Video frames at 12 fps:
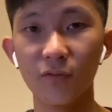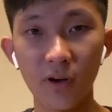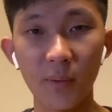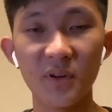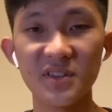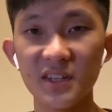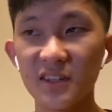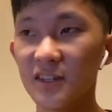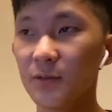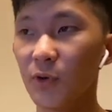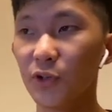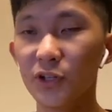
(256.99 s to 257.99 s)
Vibrancy
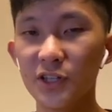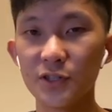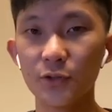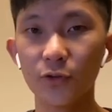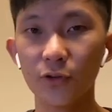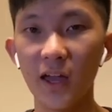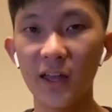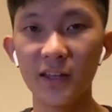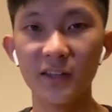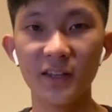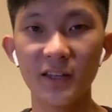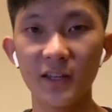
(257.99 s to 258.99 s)
theme where you need to
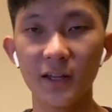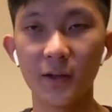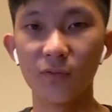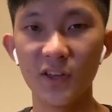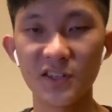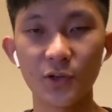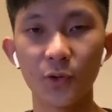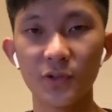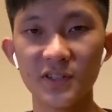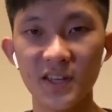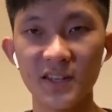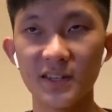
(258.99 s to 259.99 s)
edit the VS Code
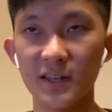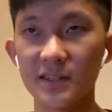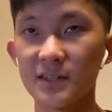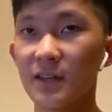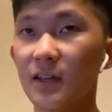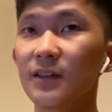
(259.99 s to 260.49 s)
CSS.